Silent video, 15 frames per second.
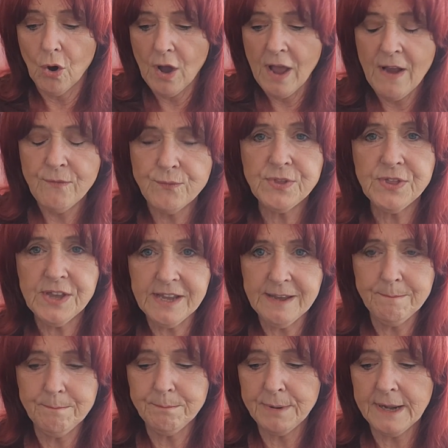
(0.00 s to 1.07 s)
everything
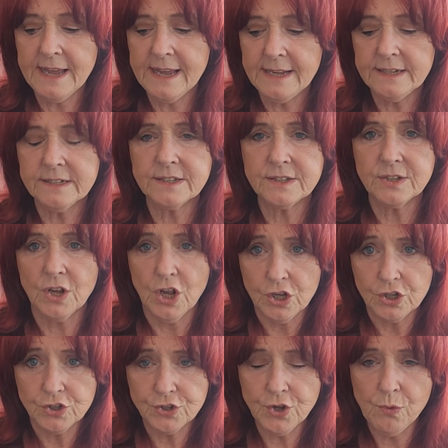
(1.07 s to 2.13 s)
in place
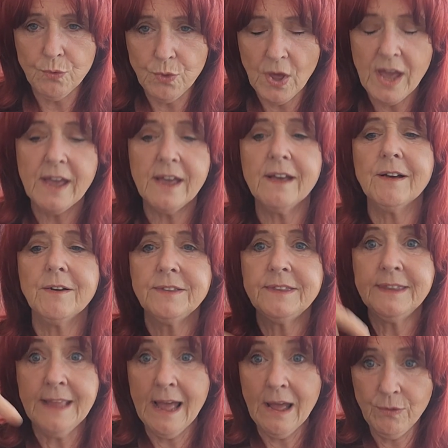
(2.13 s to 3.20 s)
so that
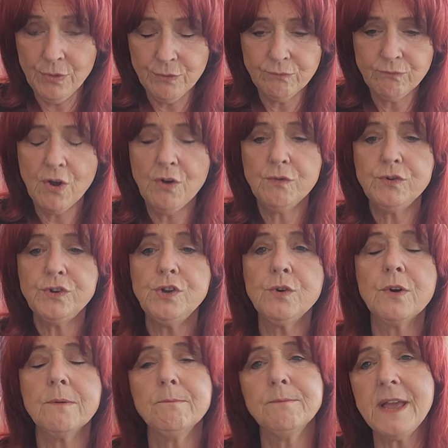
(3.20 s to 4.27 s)
down the road you
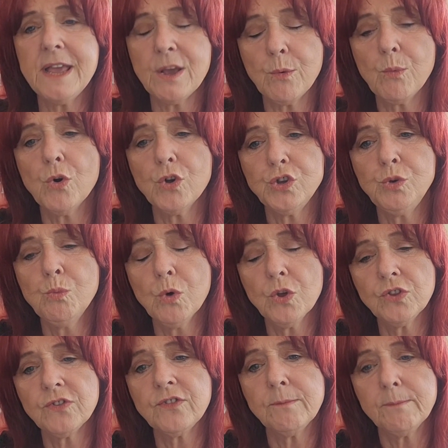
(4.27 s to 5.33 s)
can make what you
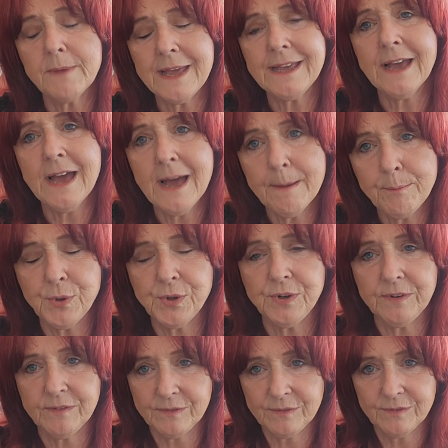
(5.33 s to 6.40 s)
want to make
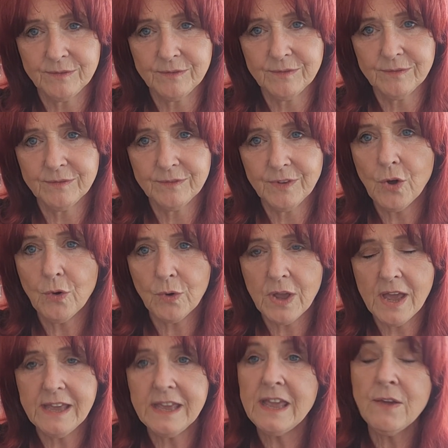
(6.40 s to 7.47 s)
happen.
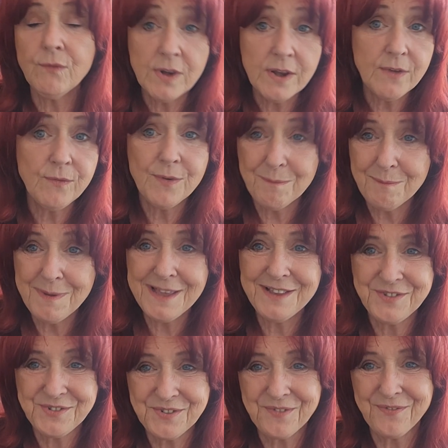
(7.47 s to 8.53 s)
Okay, even if it
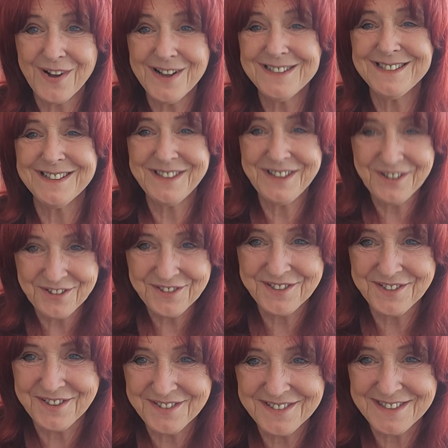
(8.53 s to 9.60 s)
means you're fighting the odds
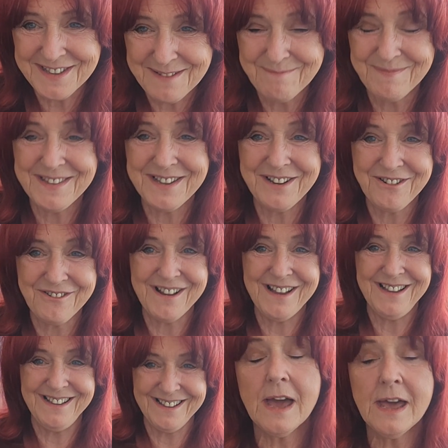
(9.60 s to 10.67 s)
on some
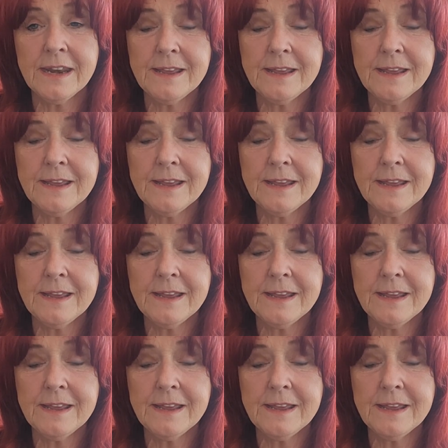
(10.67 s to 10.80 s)
degree. And